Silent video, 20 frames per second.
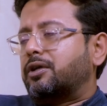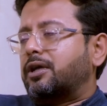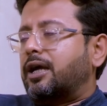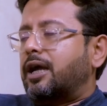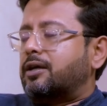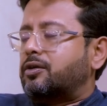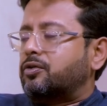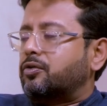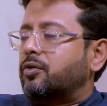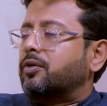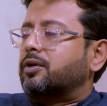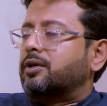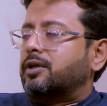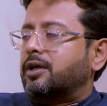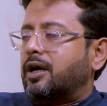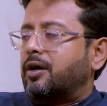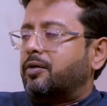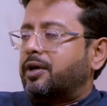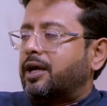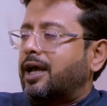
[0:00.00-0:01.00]
at all
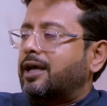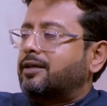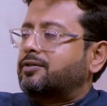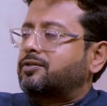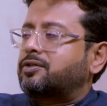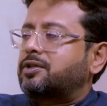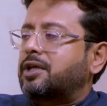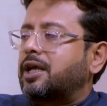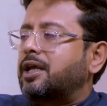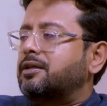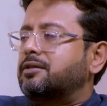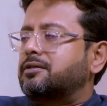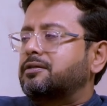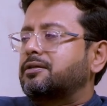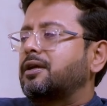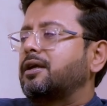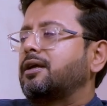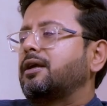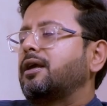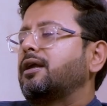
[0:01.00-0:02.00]
now. It has changed
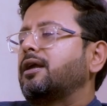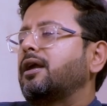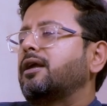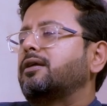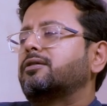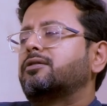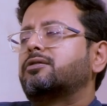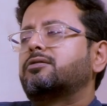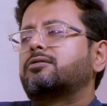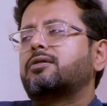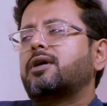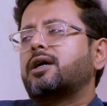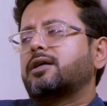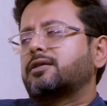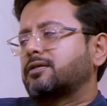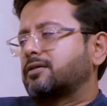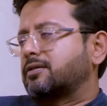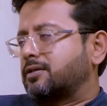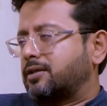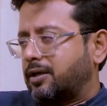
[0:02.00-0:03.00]
in
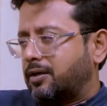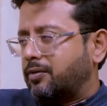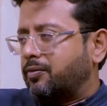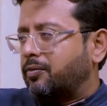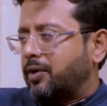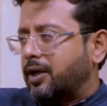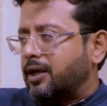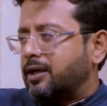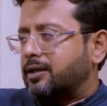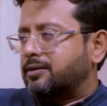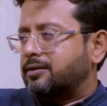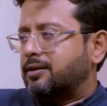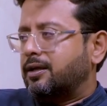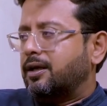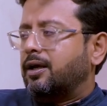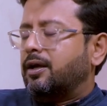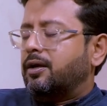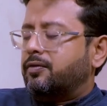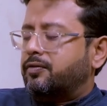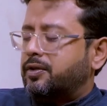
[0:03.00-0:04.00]
drastic ways.
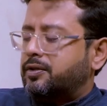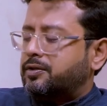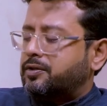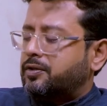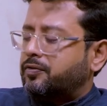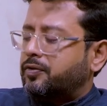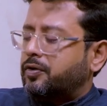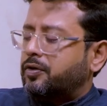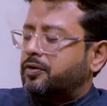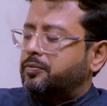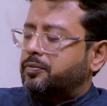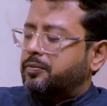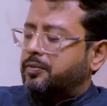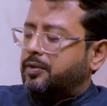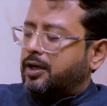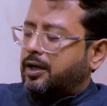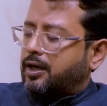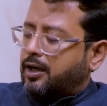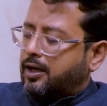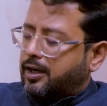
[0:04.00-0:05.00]
First of all,
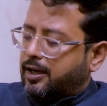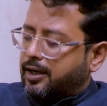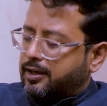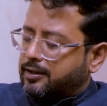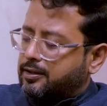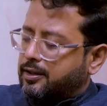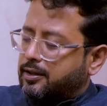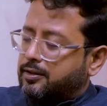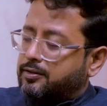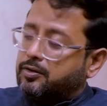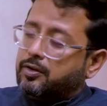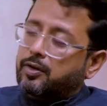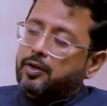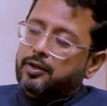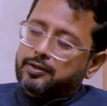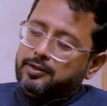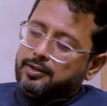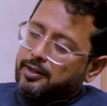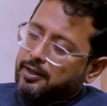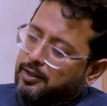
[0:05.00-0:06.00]
I think
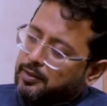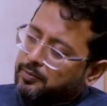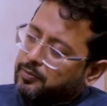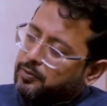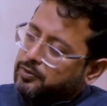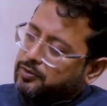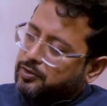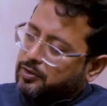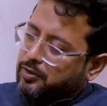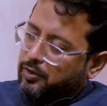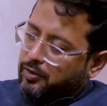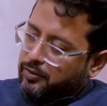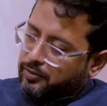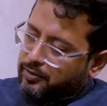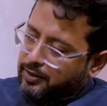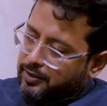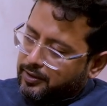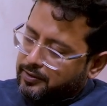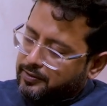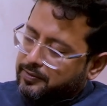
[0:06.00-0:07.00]
scholastically
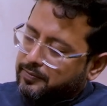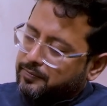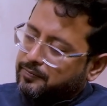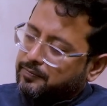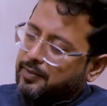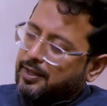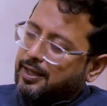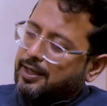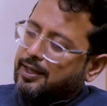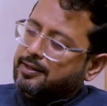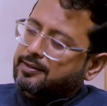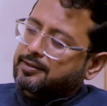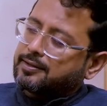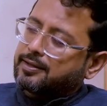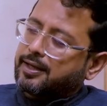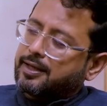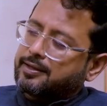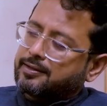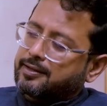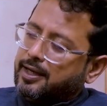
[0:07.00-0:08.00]
post-colonialism as
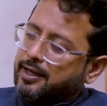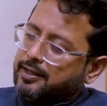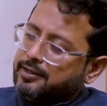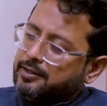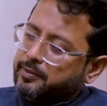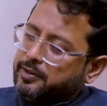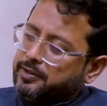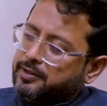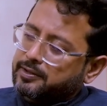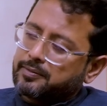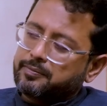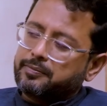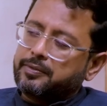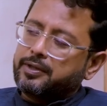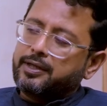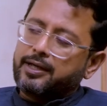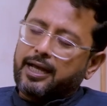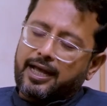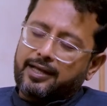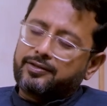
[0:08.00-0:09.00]
an academic
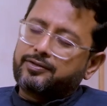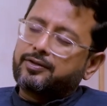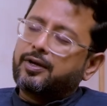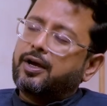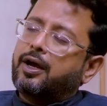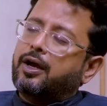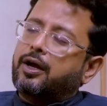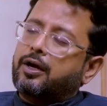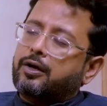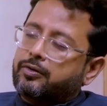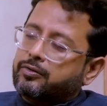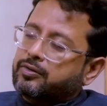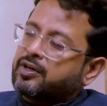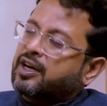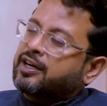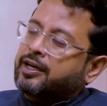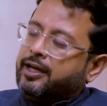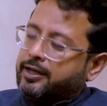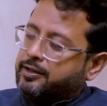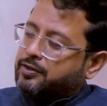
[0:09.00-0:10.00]
discipline has
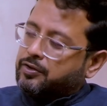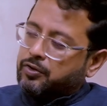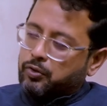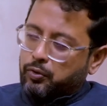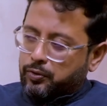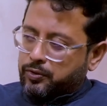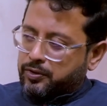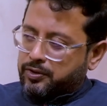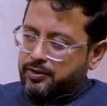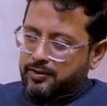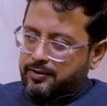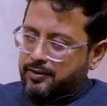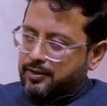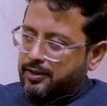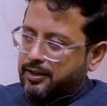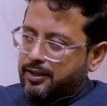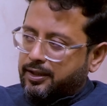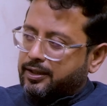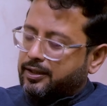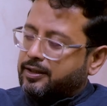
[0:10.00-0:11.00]
run its course.
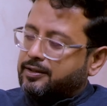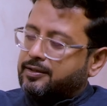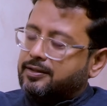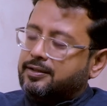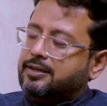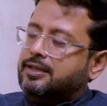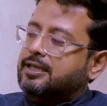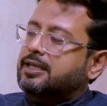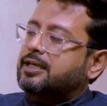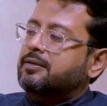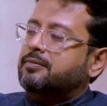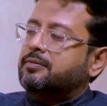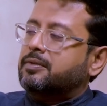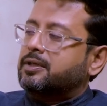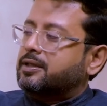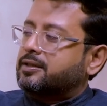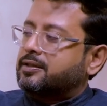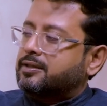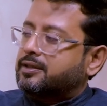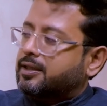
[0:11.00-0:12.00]
Its steam, it
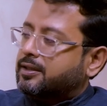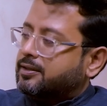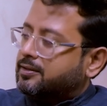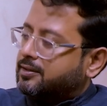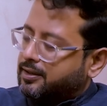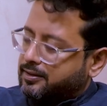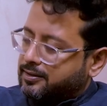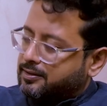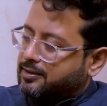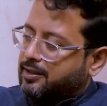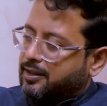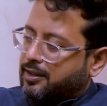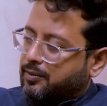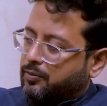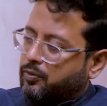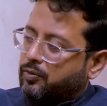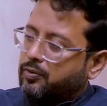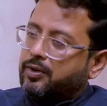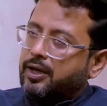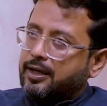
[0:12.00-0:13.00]
doesn't exist
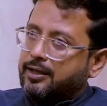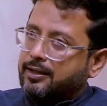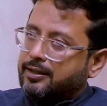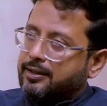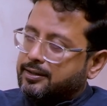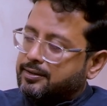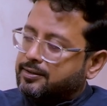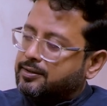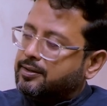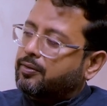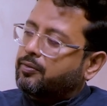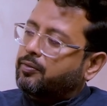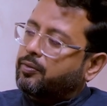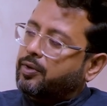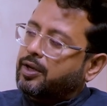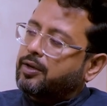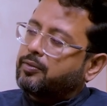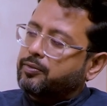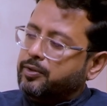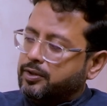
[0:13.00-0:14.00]
anymore, at least the
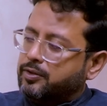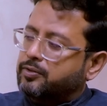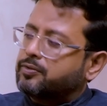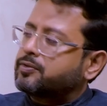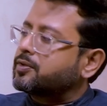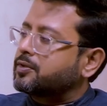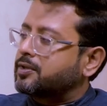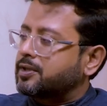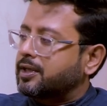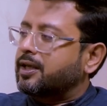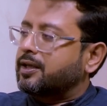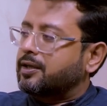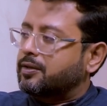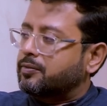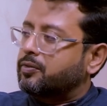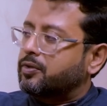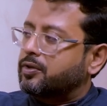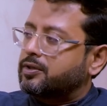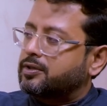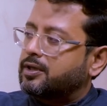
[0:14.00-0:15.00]
way we used to think it
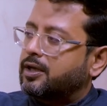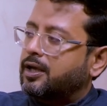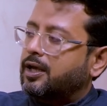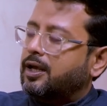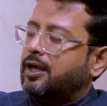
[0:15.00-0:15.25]
was.